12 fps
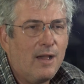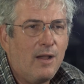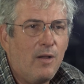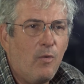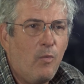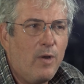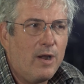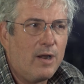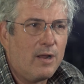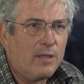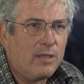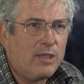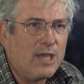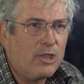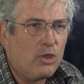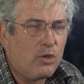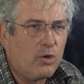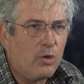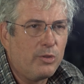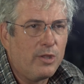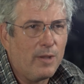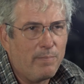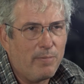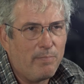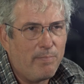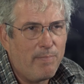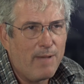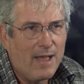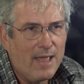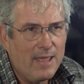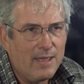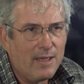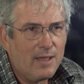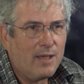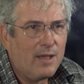uh, were caught up by